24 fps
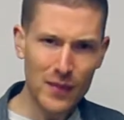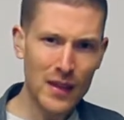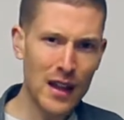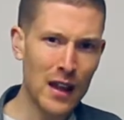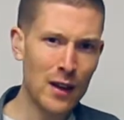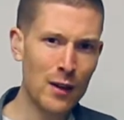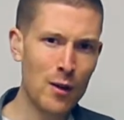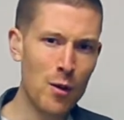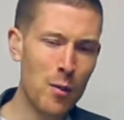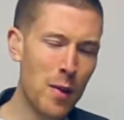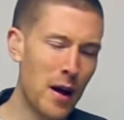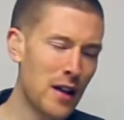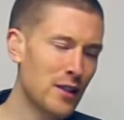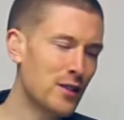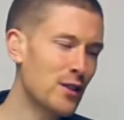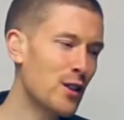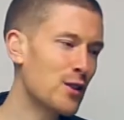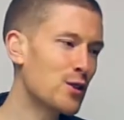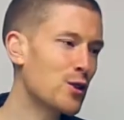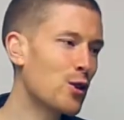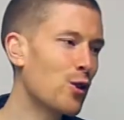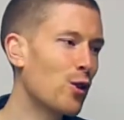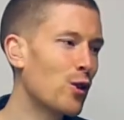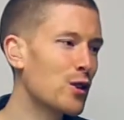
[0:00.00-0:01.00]
And we're back to
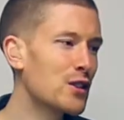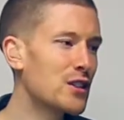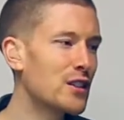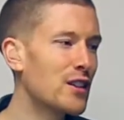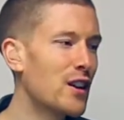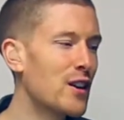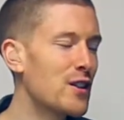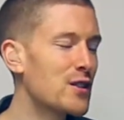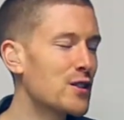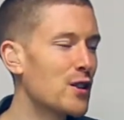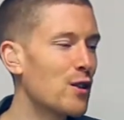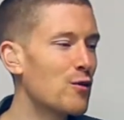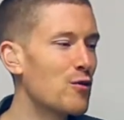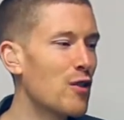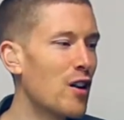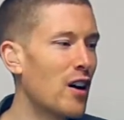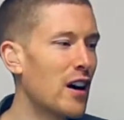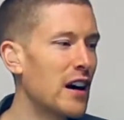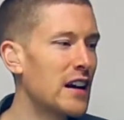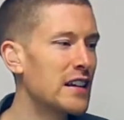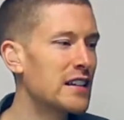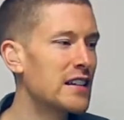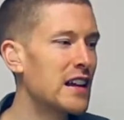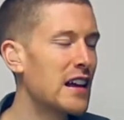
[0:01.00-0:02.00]
those quarter notes on
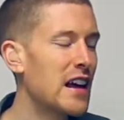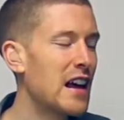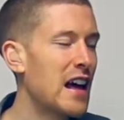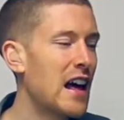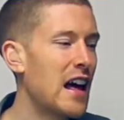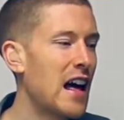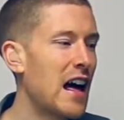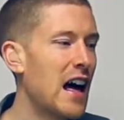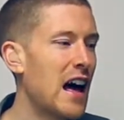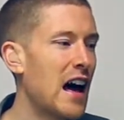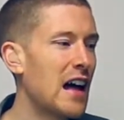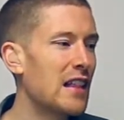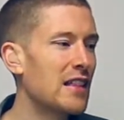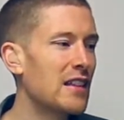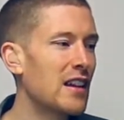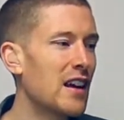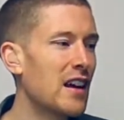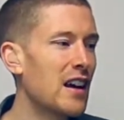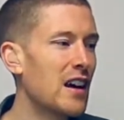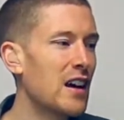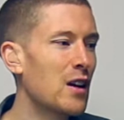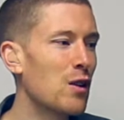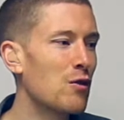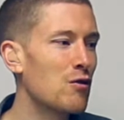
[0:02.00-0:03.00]
ride. And
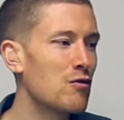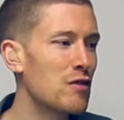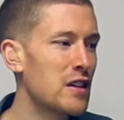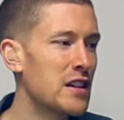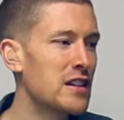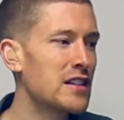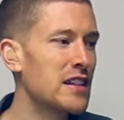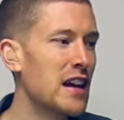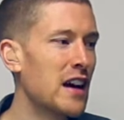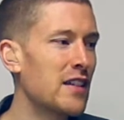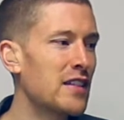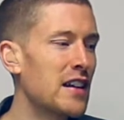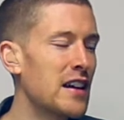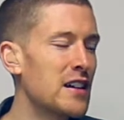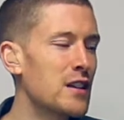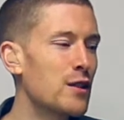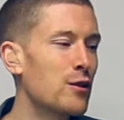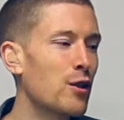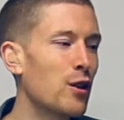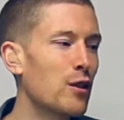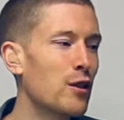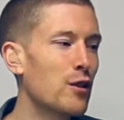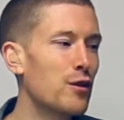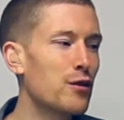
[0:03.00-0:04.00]
written down there, you've
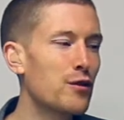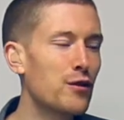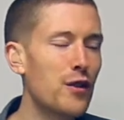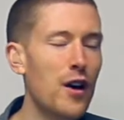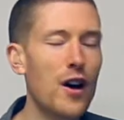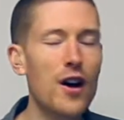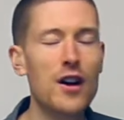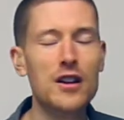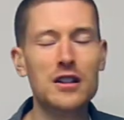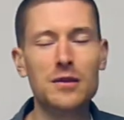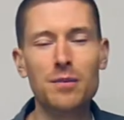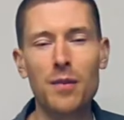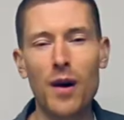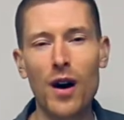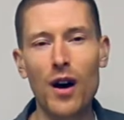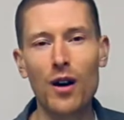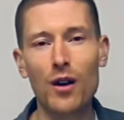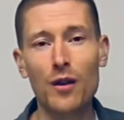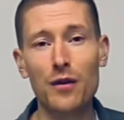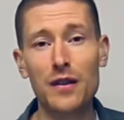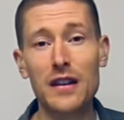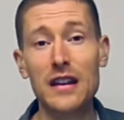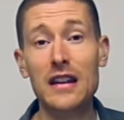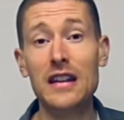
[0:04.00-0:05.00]
got the first bar
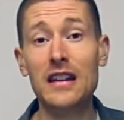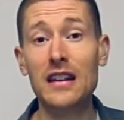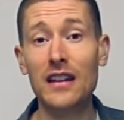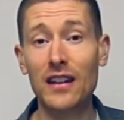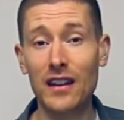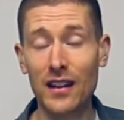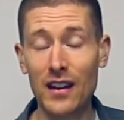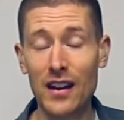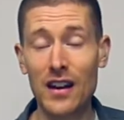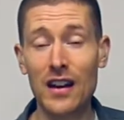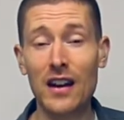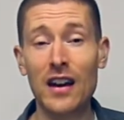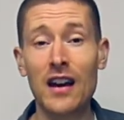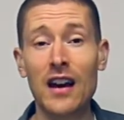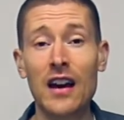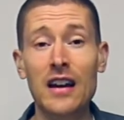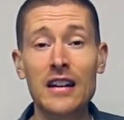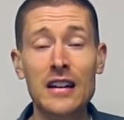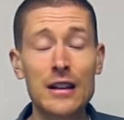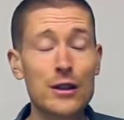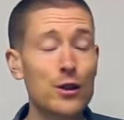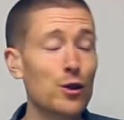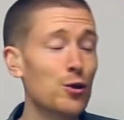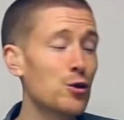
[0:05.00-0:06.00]
of the
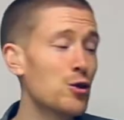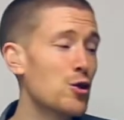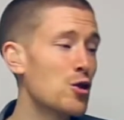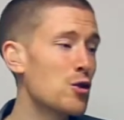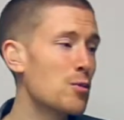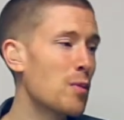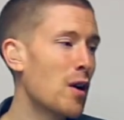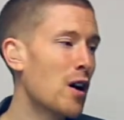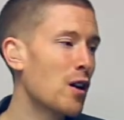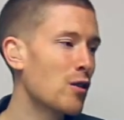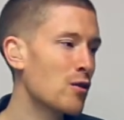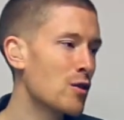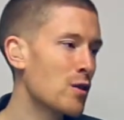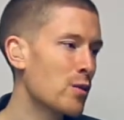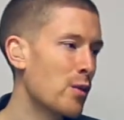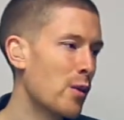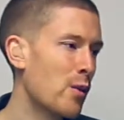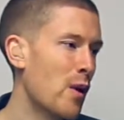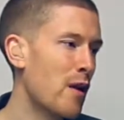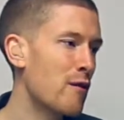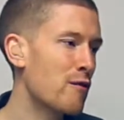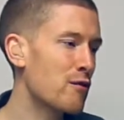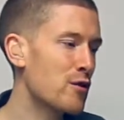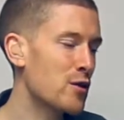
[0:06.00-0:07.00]
initial 2-bar groove we
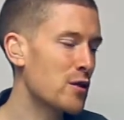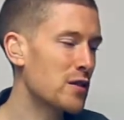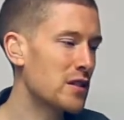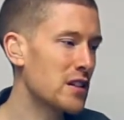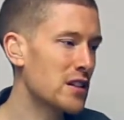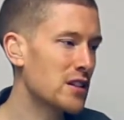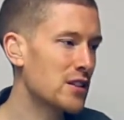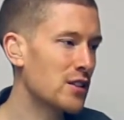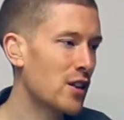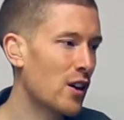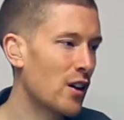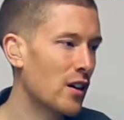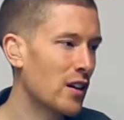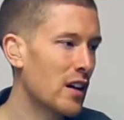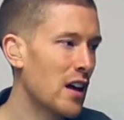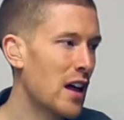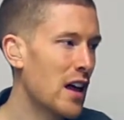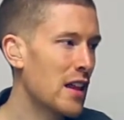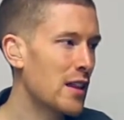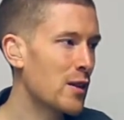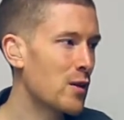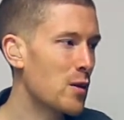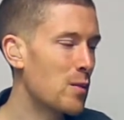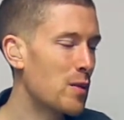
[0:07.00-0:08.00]
went through in this song
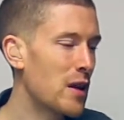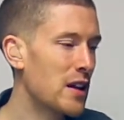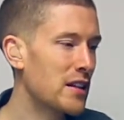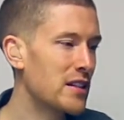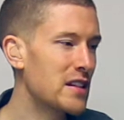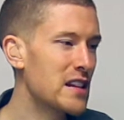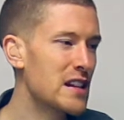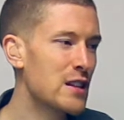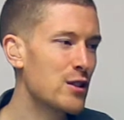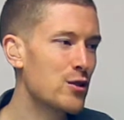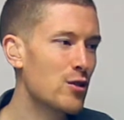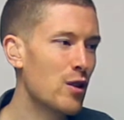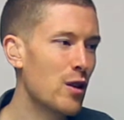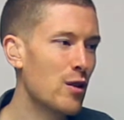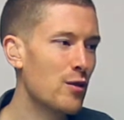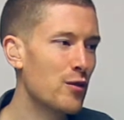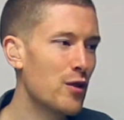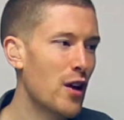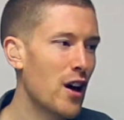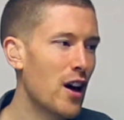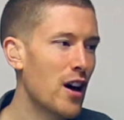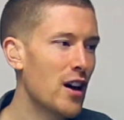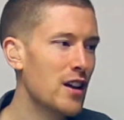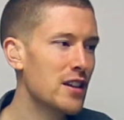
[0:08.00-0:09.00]
that we played in the intro and
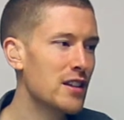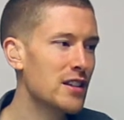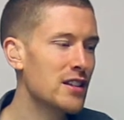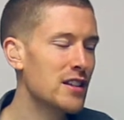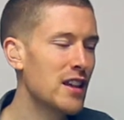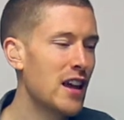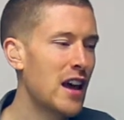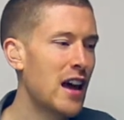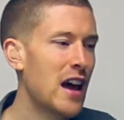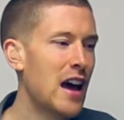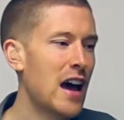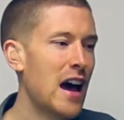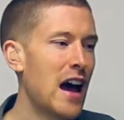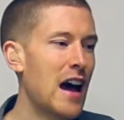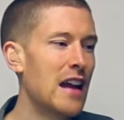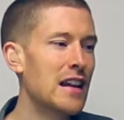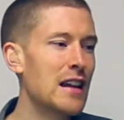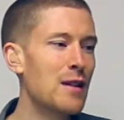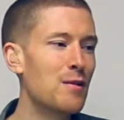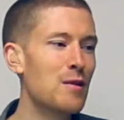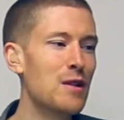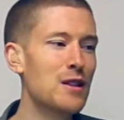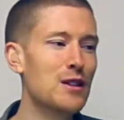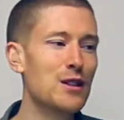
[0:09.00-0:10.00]
verse. And
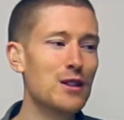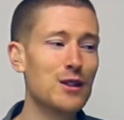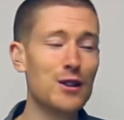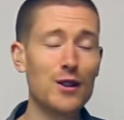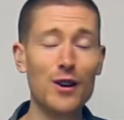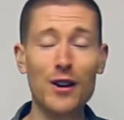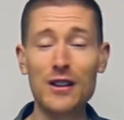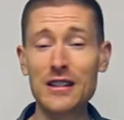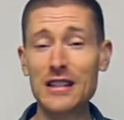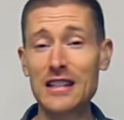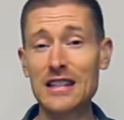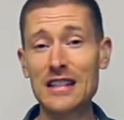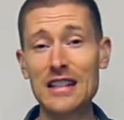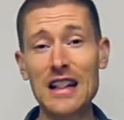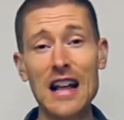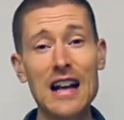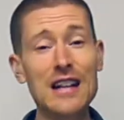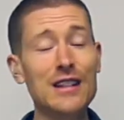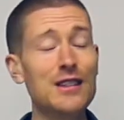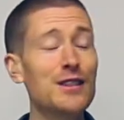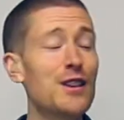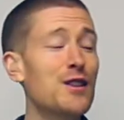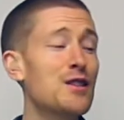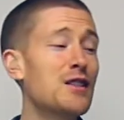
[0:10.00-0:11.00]
then we just got
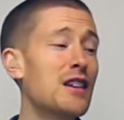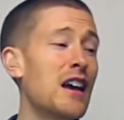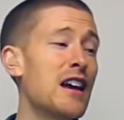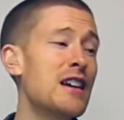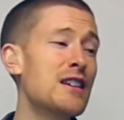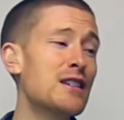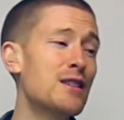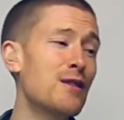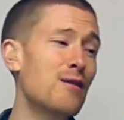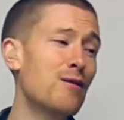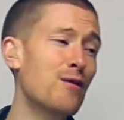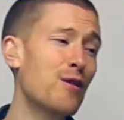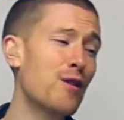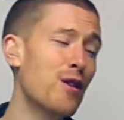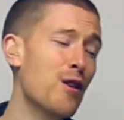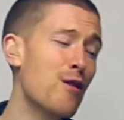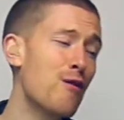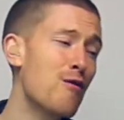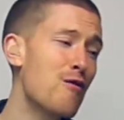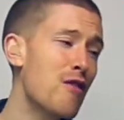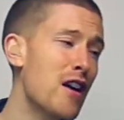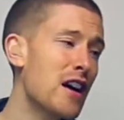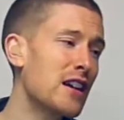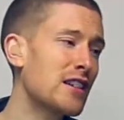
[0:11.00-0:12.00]
slash notation for the
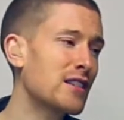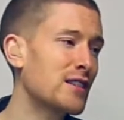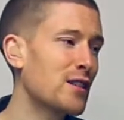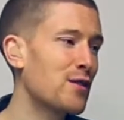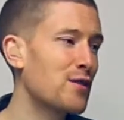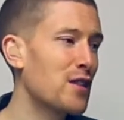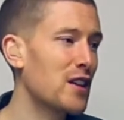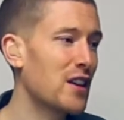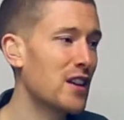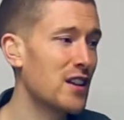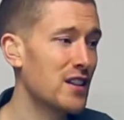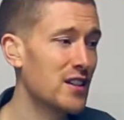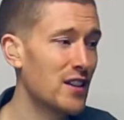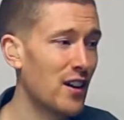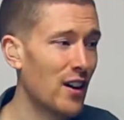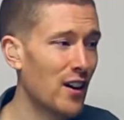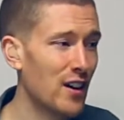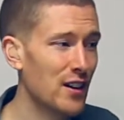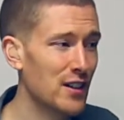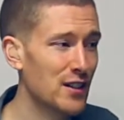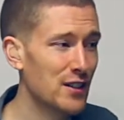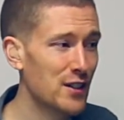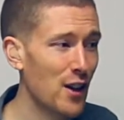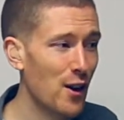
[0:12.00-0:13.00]
rest of the
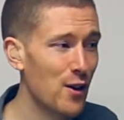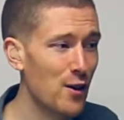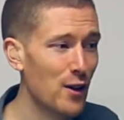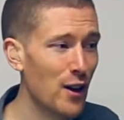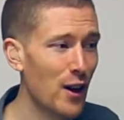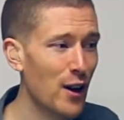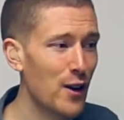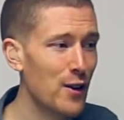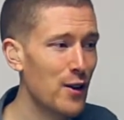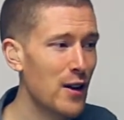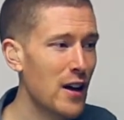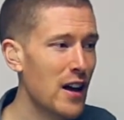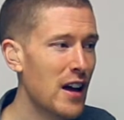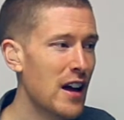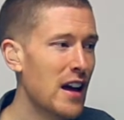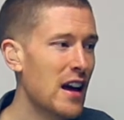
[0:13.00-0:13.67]
guitar solo.